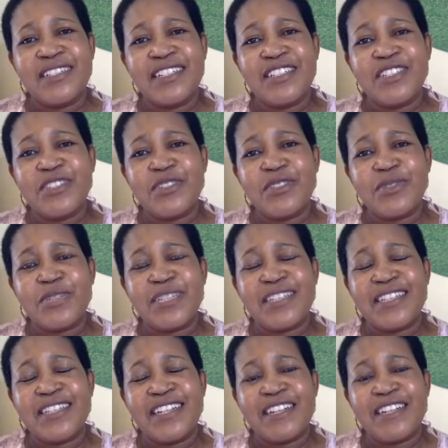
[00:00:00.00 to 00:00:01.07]
let you know what
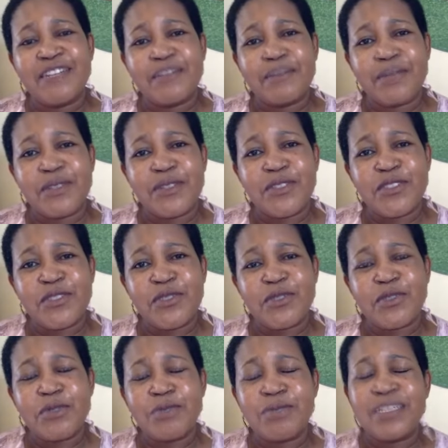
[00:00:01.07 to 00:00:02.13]
they love about you.
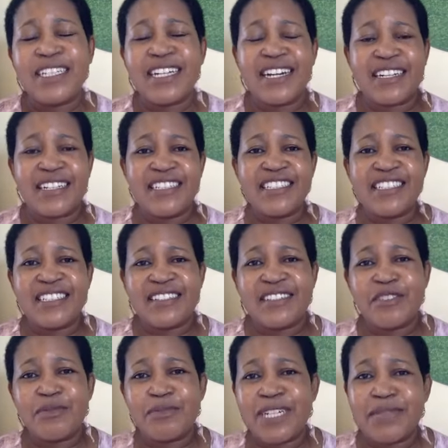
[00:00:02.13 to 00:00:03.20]
So be
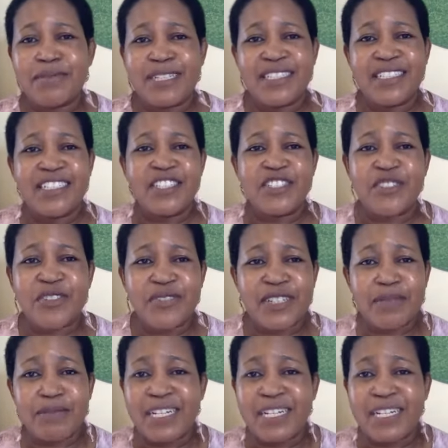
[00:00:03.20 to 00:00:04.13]
courageous. You might be an introvert.